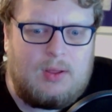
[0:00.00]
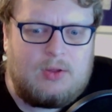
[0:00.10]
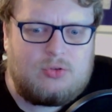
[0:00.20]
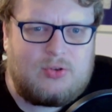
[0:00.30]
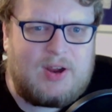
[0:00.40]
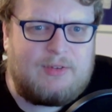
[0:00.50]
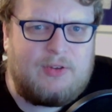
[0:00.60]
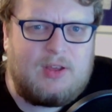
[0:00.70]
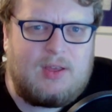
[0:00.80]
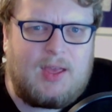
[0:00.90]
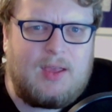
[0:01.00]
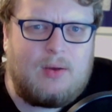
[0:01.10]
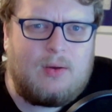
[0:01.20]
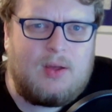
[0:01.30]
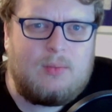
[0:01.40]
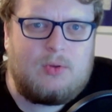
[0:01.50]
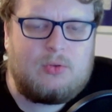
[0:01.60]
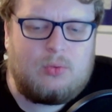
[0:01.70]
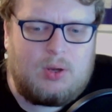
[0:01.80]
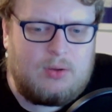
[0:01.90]
traffic AI was
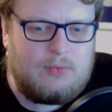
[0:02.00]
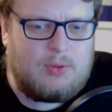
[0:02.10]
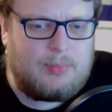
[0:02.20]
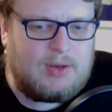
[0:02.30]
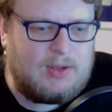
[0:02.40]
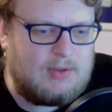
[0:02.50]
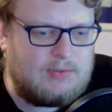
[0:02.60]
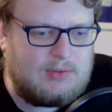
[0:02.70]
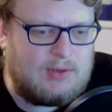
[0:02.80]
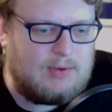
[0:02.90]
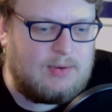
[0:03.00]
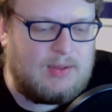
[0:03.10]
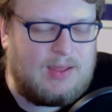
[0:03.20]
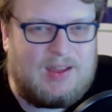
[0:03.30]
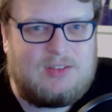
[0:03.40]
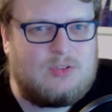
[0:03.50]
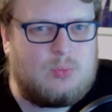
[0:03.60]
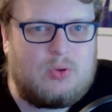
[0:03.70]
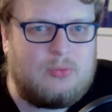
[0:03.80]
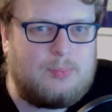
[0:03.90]
all over the place, and yeah, it
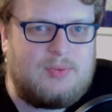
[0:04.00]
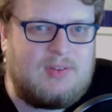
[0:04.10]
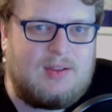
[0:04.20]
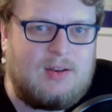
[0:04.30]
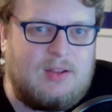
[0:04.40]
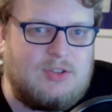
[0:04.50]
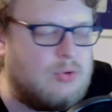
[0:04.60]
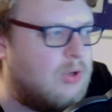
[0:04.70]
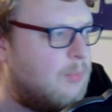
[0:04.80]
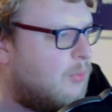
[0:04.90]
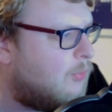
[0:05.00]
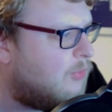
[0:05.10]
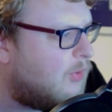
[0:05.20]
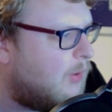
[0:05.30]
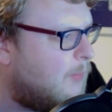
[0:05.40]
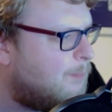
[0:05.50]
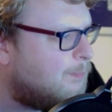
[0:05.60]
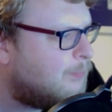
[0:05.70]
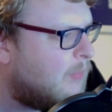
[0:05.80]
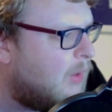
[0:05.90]
just wasn't particularly enjoyable. So
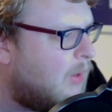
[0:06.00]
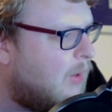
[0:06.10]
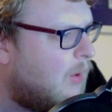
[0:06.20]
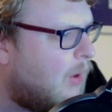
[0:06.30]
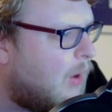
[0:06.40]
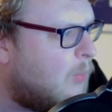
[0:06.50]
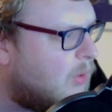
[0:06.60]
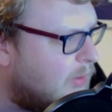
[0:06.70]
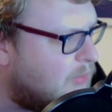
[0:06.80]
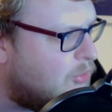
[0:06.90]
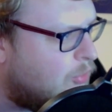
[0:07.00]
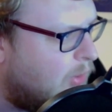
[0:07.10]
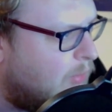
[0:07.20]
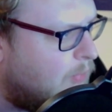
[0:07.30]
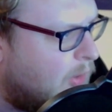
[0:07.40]
I would like to try and run